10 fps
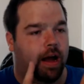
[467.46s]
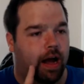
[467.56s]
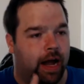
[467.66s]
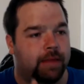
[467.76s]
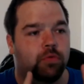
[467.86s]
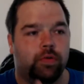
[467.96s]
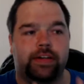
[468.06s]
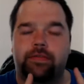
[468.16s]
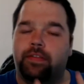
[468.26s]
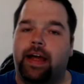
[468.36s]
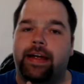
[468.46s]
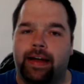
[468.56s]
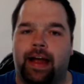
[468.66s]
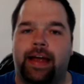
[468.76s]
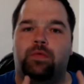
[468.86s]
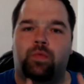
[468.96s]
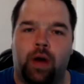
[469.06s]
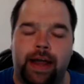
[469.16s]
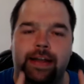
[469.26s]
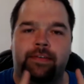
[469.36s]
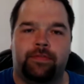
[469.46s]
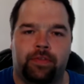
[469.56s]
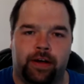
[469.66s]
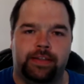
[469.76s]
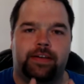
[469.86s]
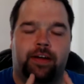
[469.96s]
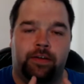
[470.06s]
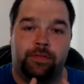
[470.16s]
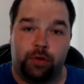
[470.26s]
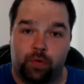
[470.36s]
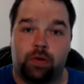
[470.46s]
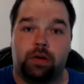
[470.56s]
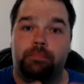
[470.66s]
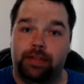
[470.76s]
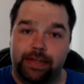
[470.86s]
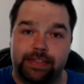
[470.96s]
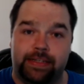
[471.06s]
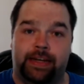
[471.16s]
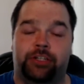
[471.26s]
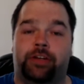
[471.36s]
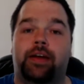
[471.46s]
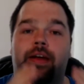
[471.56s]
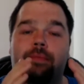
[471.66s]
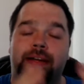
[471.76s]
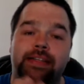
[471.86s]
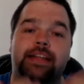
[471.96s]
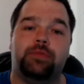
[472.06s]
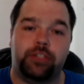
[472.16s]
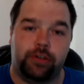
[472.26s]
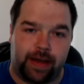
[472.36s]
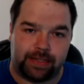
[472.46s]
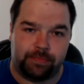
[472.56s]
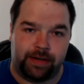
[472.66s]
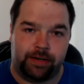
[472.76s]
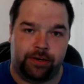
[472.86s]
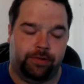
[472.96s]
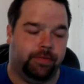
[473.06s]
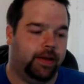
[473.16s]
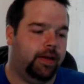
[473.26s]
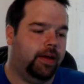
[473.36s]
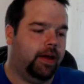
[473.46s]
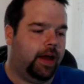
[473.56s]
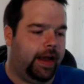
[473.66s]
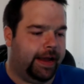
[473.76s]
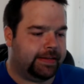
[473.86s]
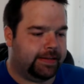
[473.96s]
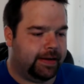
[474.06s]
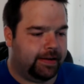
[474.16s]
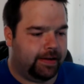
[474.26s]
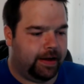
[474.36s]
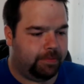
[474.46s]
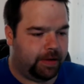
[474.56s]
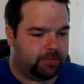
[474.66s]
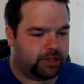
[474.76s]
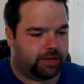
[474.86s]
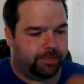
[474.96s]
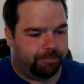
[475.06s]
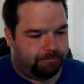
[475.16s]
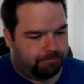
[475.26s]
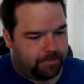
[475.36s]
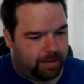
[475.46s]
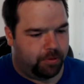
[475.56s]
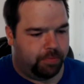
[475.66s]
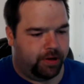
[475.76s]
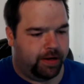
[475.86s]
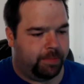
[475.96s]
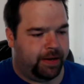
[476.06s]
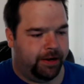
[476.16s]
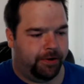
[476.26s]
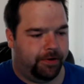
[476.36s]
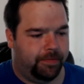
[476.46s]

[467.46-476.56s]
I'm going to fly a kite right in front of your police station because that's what you've asked me to do. And I'm gonna put it up here.